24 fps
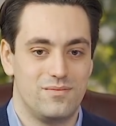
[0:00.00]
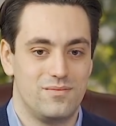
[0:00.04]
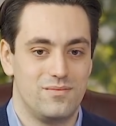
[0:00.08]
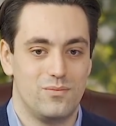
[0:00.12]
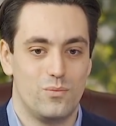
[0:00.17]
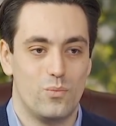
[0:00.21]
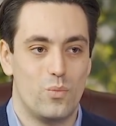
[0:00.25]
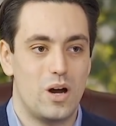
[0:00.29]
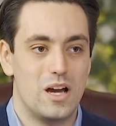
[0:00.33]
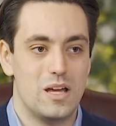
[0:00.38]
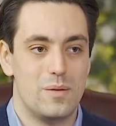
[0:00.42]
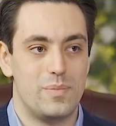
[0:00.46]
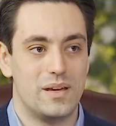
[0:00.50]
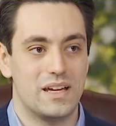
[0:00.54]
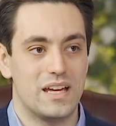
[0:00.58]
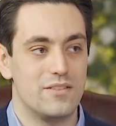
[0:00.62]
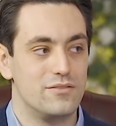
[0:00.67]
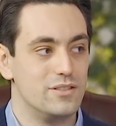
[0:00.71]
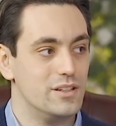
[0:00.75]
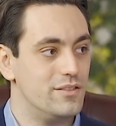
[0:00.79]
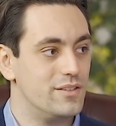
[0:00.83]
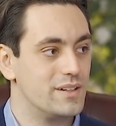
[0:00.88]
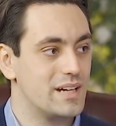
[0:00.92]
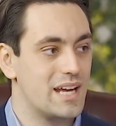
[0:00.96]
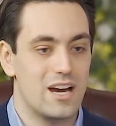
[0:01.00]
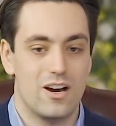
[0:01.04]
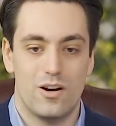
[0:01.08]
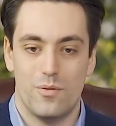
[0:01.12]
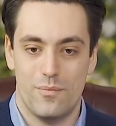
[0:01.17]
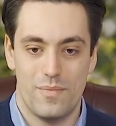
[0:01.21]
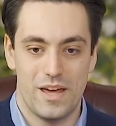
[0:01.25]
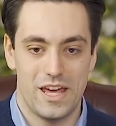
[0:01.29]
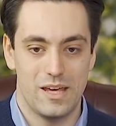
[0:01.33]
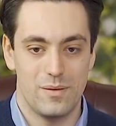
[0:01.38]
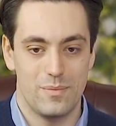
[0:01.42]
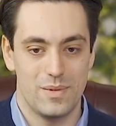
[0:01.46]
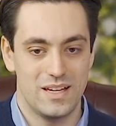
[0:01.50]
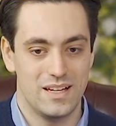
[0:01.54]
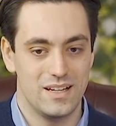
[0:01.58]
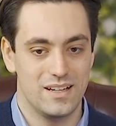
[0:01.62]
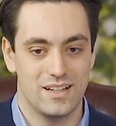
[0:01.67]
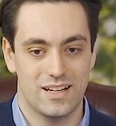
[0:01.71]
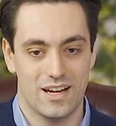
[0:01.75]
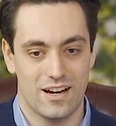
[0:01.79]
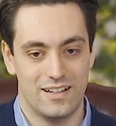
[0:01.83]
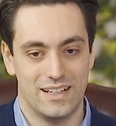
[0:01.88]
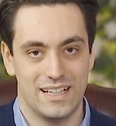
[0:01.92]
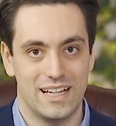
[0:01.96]
wiping everything out, maybe
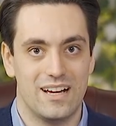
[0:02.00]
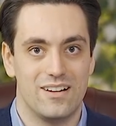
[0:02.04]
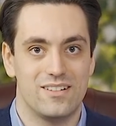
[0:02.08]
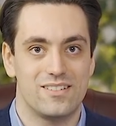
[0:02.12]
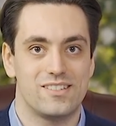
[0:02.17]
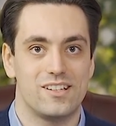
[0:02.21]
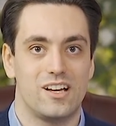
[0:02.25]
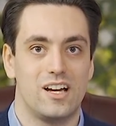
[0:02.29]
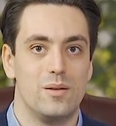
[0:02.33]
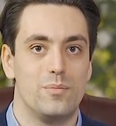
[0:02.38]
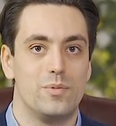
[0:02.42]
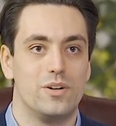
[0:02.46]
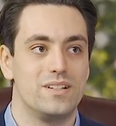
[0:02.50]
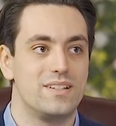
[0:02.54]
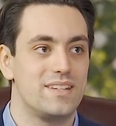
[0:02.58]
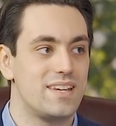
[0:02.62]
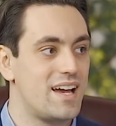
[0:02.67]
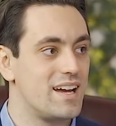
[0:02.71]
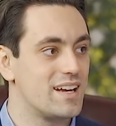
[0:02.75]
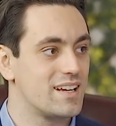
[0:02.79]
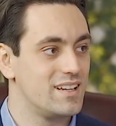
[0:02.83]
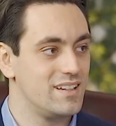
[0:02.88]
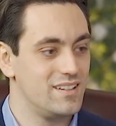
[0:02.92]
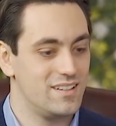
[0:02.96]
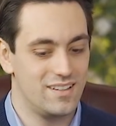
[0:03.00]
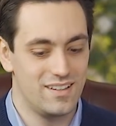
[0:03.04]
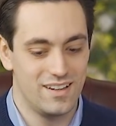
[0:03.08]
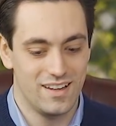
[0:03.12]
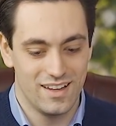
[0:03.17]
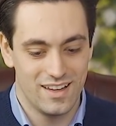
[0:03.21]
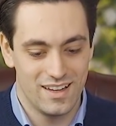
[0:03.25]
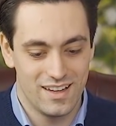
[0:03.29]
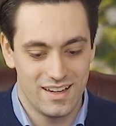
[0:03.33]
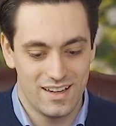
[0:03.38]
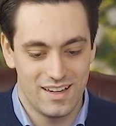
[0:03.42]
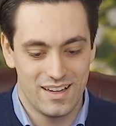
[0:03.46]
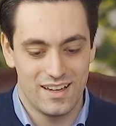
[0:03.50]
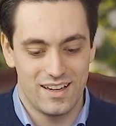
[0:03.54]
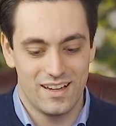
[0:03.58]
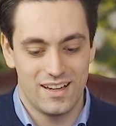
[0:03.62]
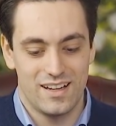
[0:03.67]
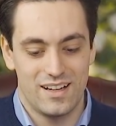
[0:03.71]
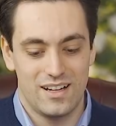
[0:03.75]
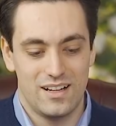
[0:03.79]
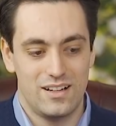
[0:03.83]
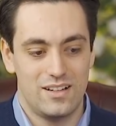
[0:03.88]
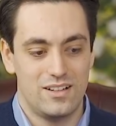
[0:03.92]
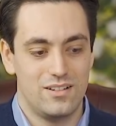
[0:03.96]
carrying out a cyber attack and
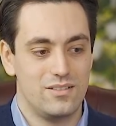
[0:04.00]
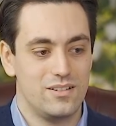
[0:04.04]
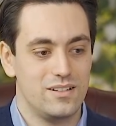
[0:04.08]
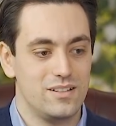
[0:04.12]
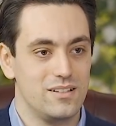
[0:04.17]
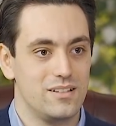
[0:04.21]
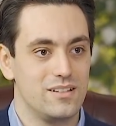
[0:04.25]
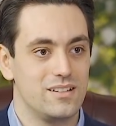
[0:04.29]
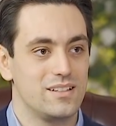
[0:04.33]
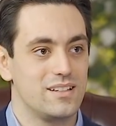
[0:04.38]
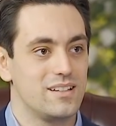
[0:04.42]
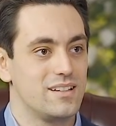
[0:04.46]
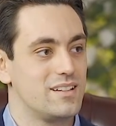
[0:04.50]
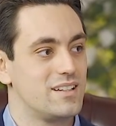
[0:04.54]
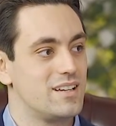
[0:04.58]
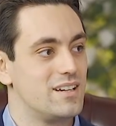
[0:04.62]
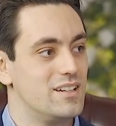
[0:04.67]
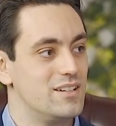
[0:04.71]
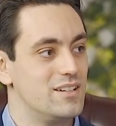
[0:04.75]
kind